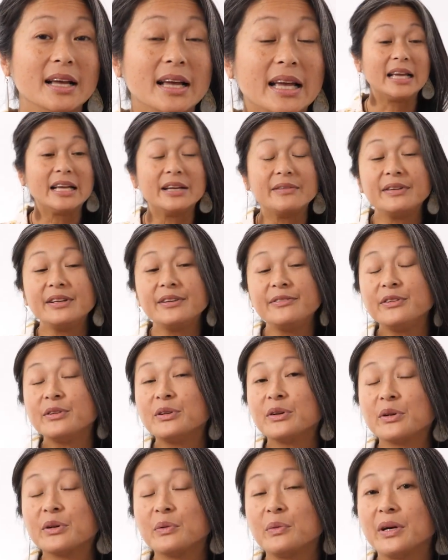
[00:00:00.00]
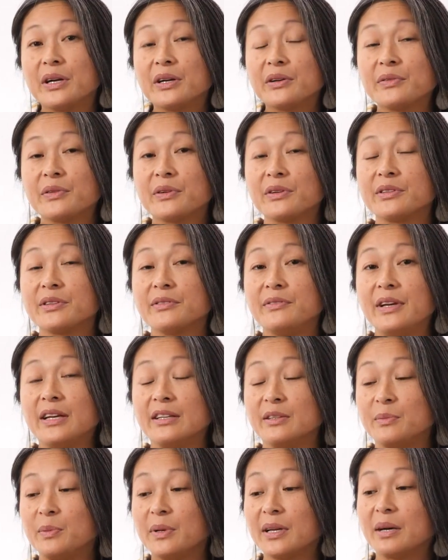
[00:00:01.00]
Even if you're not aware of those
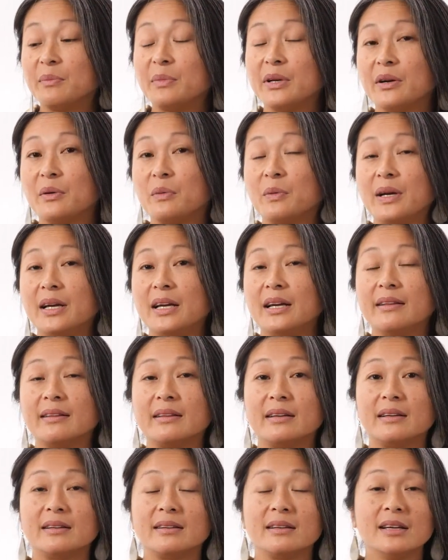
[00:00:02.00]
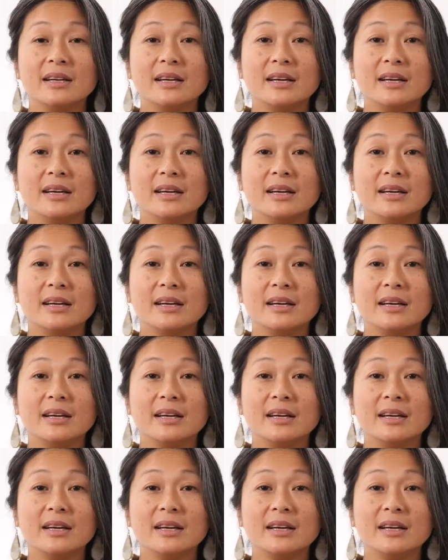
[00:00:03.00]
events, becoming aware that,